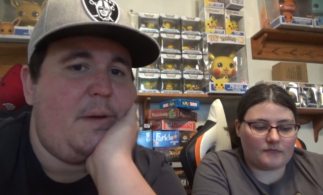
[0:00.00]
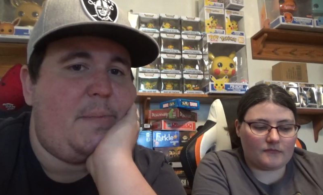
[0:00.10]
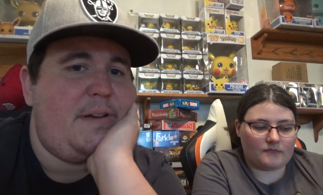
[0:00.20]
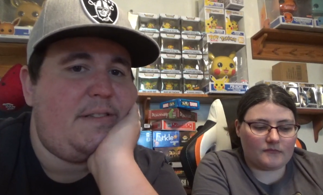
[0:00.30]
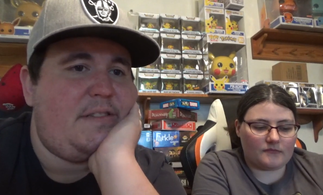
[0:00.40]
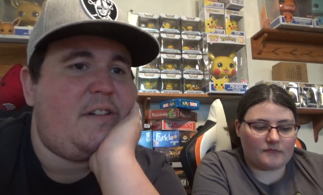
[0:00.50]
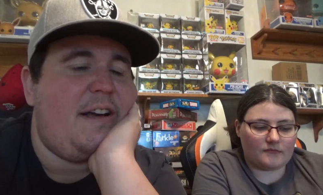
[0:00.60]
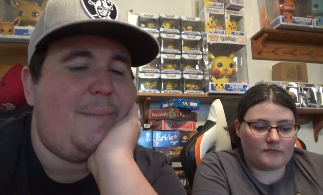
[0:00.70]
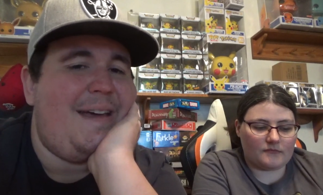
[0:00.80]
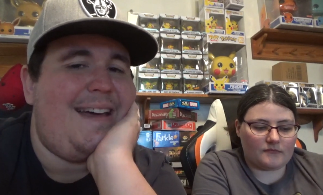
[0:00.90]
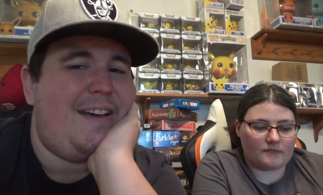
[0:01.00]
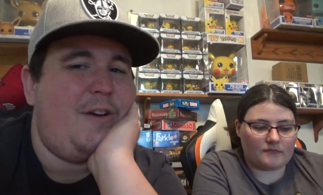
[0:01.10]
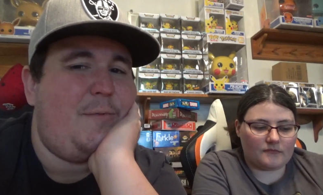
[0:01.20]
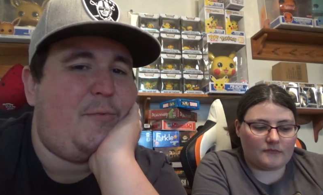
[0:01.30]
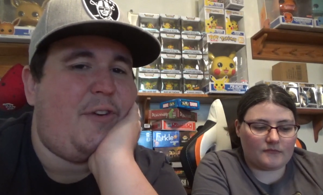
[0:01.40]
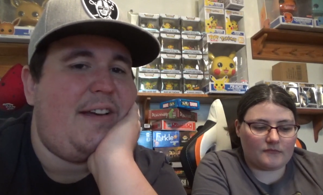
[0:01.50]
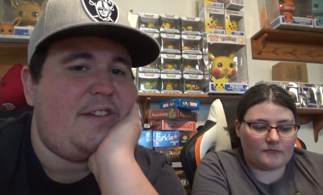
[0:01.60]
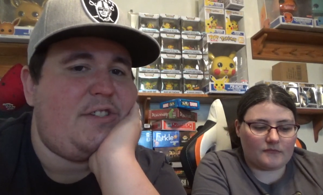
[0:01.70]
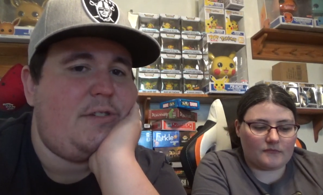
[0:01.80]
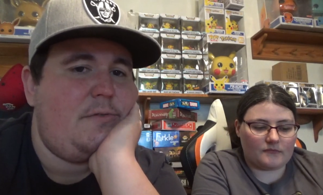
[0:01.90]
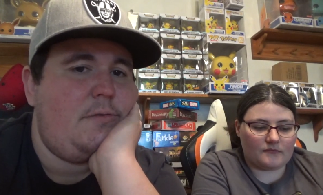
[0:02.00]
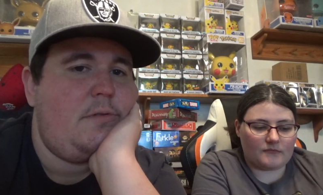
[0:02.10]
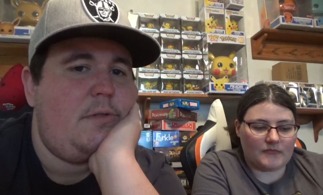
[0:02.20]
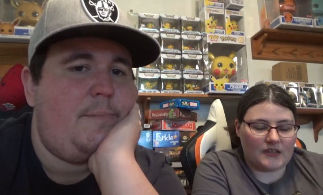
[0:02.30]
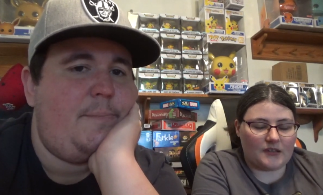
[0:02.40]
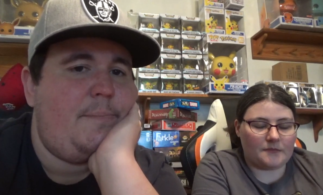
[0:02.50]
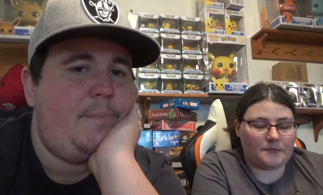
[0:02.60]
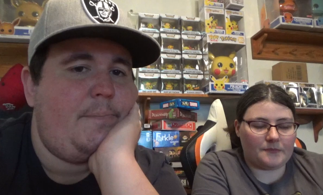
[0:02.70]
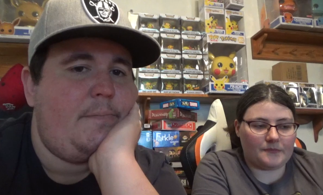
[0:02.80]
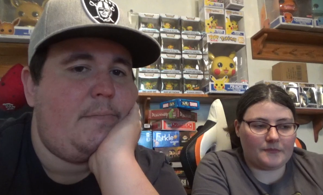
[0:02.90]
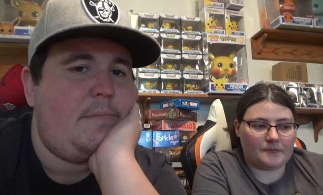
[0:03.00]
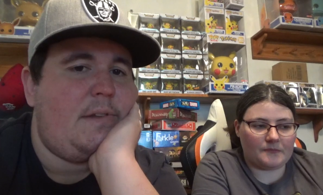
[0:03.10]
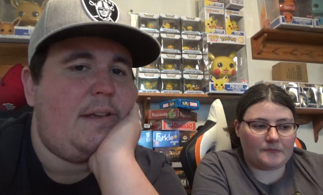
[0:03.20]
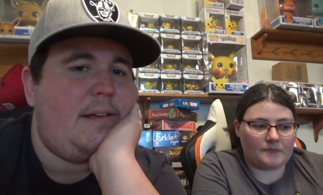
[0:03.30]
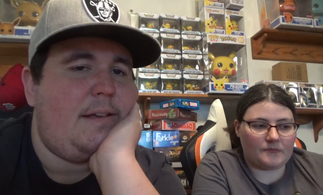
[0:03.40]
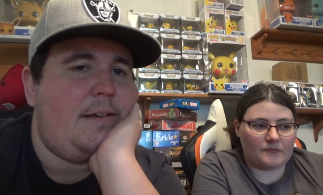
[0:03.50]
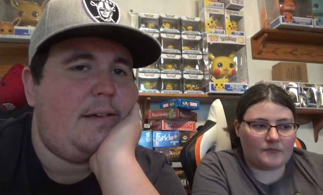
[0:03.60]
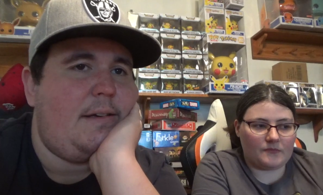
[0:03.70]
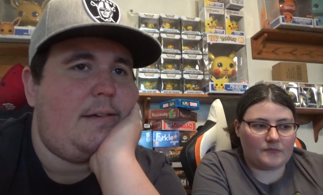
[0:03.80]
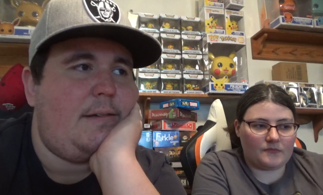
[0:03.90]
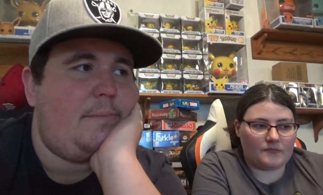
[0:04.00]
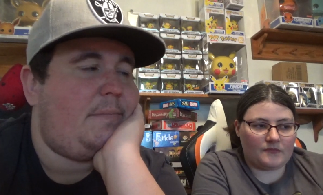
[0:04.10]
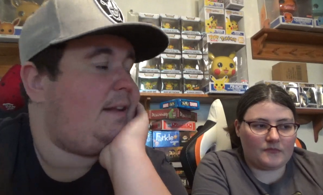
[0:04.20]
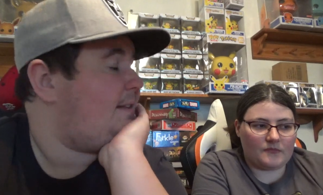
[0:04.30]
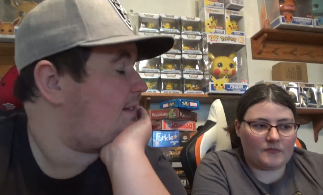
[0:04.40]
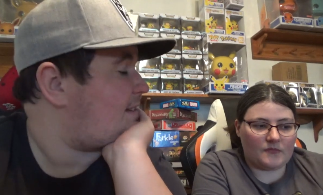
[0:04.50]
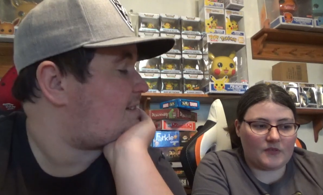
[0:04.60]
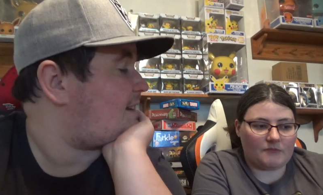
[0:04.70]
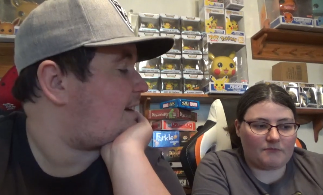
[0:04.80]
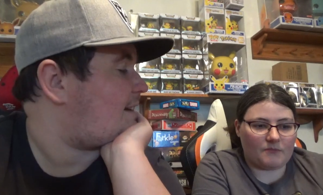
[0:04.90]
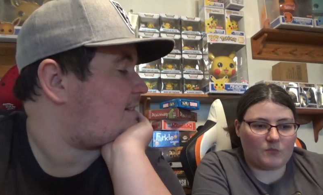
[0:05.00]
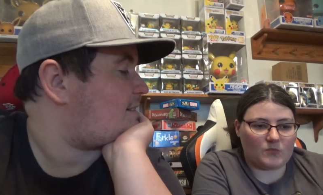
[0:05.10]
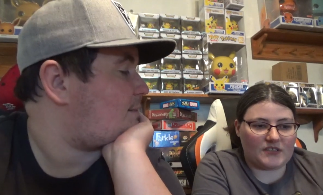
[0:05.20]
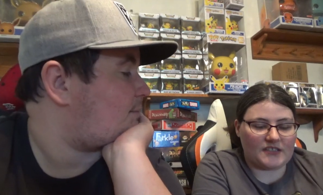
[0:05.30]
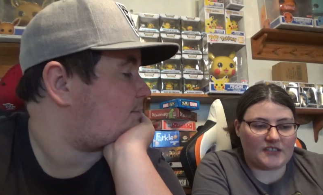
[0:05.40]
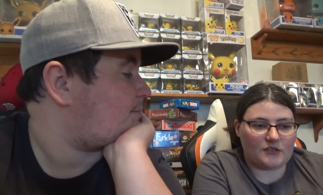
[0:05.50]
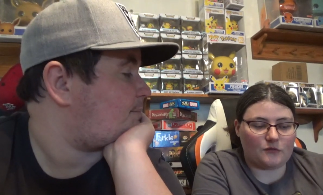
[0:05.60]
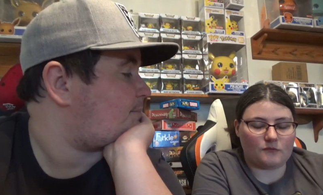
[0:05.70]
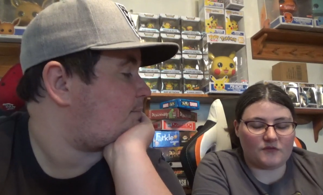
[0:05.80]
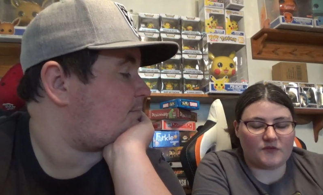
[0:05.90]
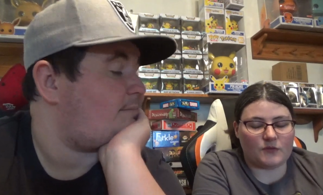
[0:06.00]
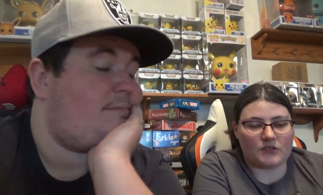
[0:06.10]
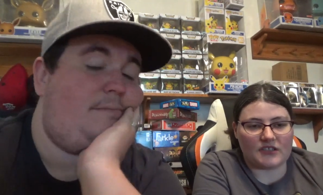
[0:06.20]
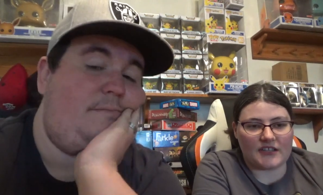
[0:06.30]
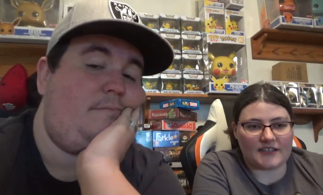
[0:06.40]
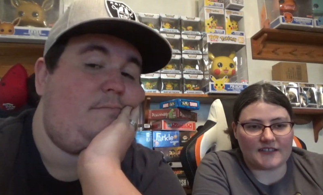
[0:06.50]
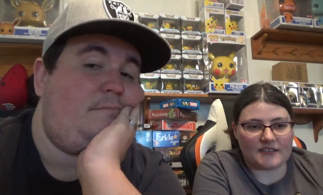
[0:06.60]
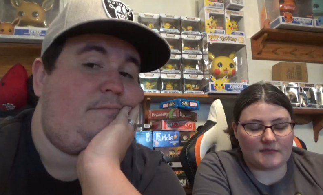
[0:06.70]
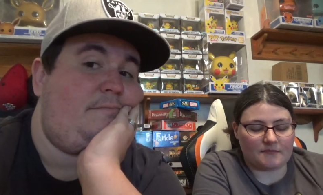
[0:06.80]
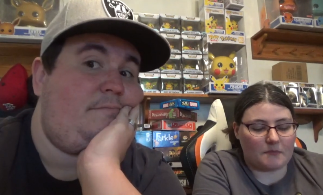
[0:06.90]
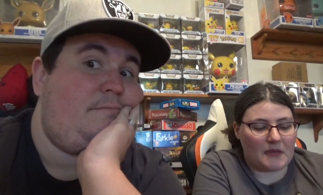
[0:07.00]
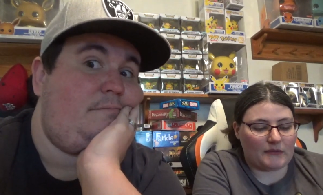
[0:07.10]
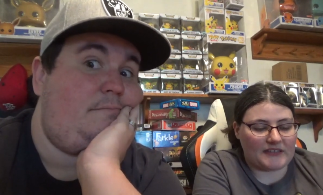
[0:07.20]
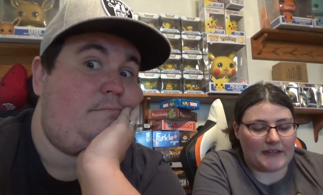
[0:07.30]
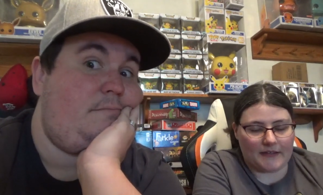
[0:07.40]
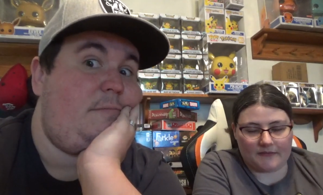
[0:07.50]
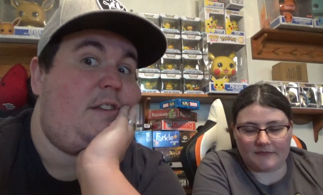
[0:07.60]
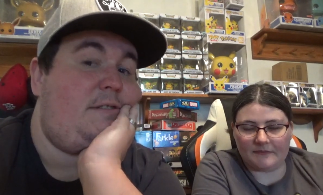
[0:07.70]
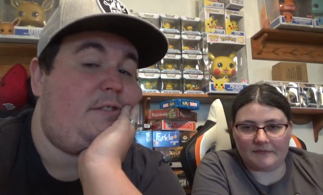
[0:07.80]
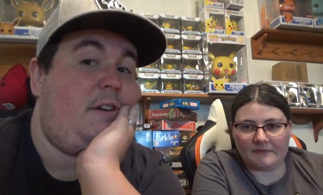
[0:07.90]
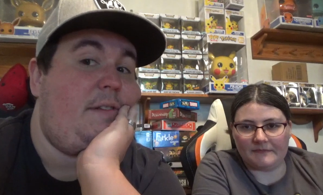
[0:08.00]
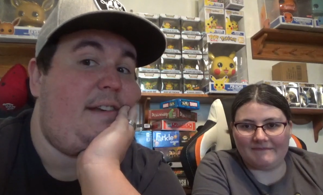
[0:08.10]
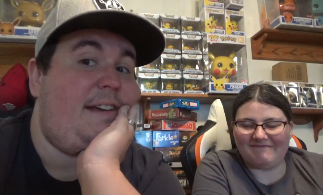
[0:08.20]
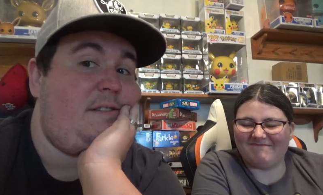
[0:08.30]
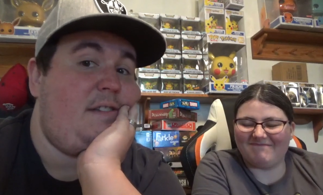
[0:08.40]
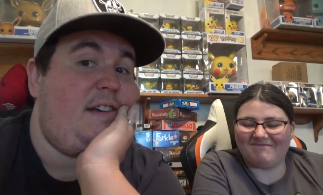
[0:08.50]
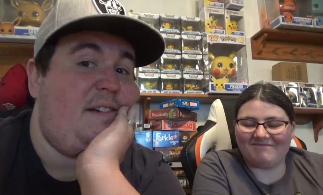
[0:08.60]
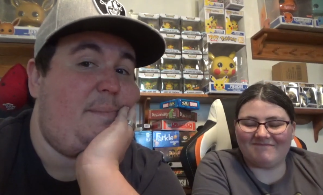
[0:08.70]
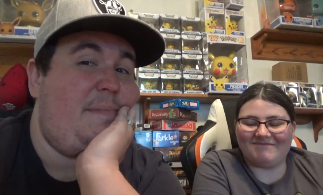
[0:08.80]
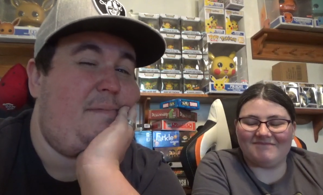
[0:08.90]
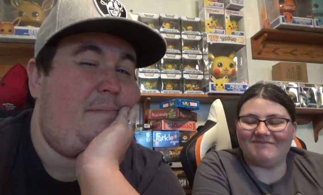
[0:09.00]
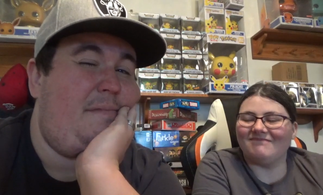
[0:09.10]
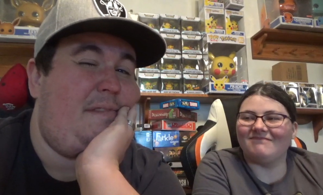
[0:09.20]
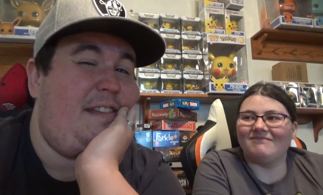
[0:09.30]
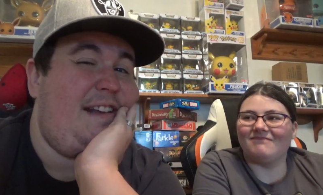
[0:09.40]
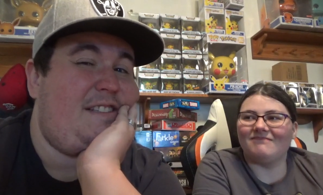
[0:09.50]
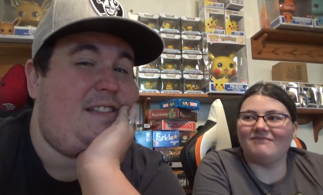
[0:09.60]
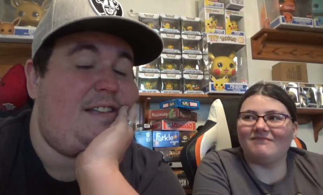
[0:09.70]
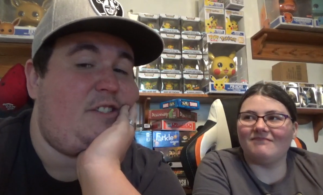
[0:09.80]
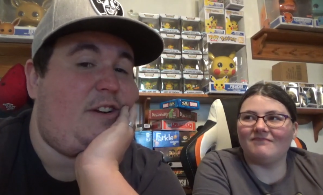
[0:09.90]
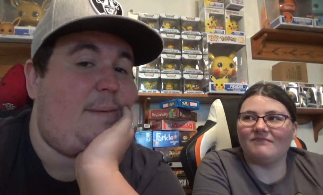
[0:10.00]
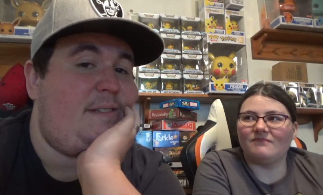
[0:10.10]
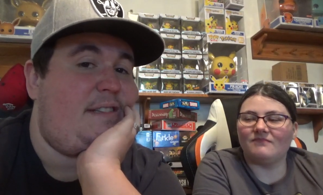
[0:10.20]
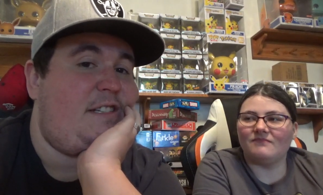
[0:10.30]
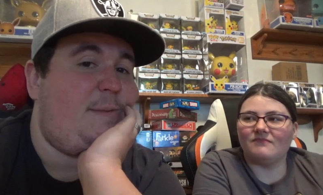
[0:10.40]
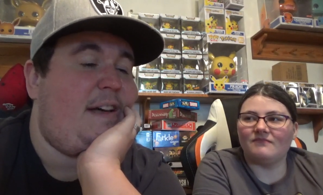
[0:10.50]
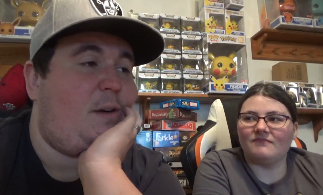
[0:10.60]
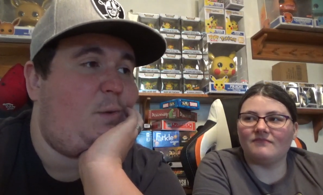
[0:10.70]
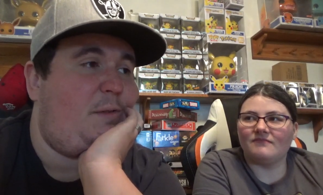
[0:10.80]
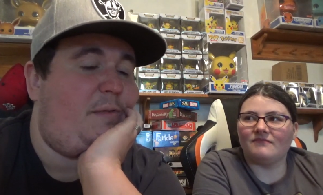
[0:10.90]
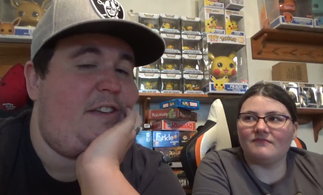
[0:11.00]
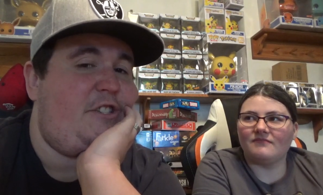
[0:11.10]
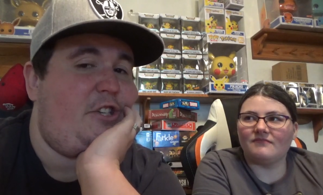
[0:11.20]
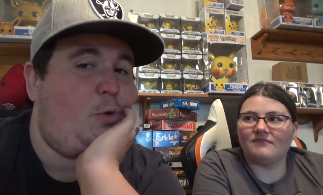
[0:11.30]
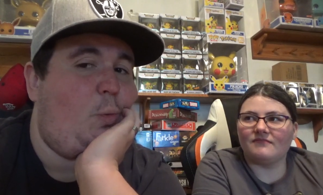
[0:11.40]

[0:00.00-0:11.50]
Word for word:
Speaker 1: up on Instagram at Cope Fresh. Yep. Um, and I think that's it, guys. Stay tuned
Speaker 2: for the next mail day.
Speaker 1: So the next, uh, the next Let's Grab a Six Pack will feature